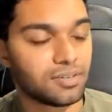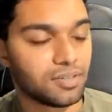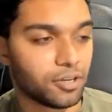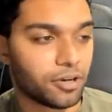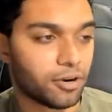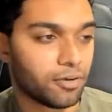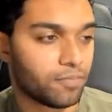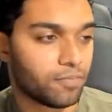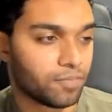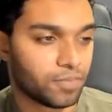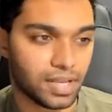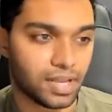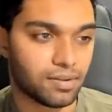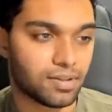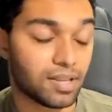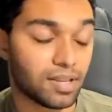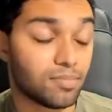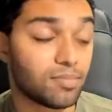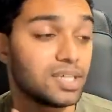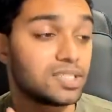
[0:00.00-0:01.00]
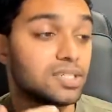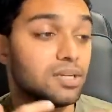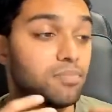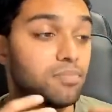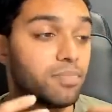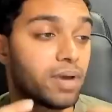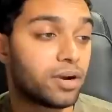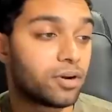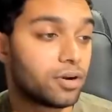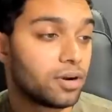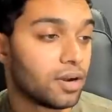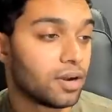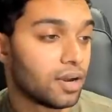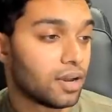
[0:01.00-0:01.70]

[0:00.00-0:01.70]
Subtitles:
you know? That makes it better.